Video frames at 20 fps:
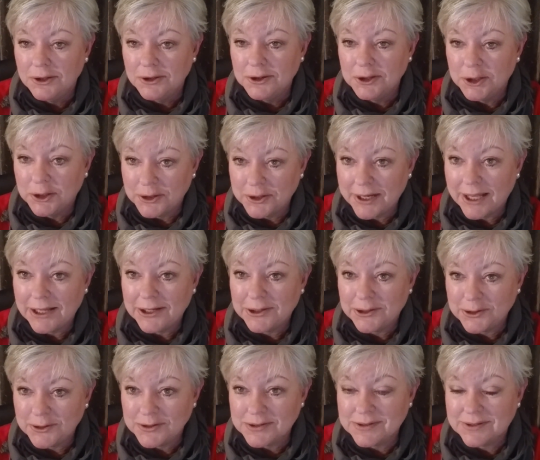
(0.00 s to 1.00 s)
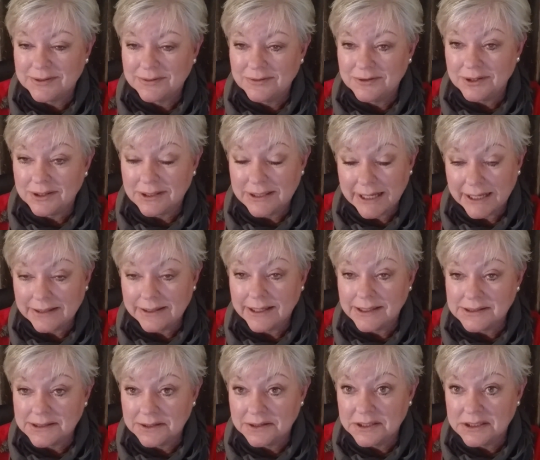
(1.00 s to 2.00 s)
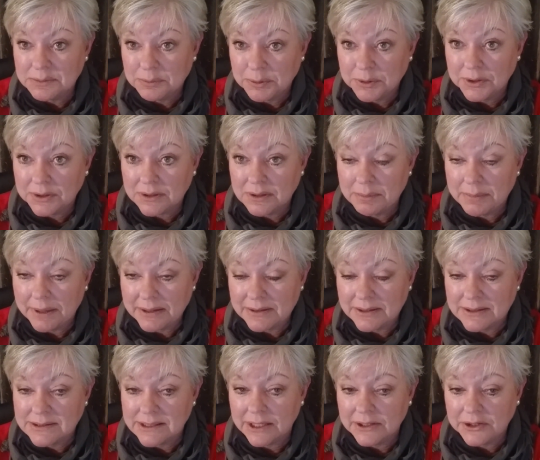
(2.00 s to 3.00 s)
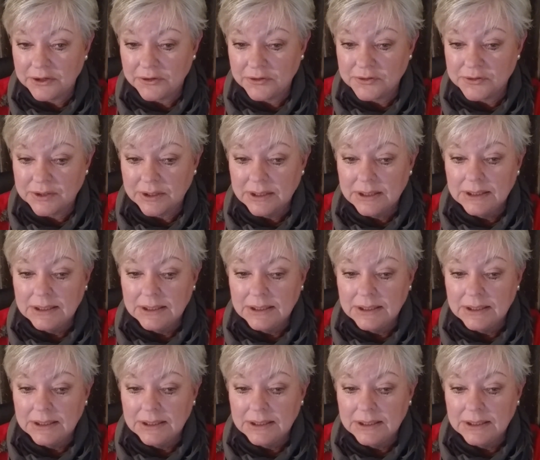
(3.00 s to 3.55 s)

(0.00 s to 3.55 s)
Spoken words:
learn how to use the techniques in this book, the methods I used.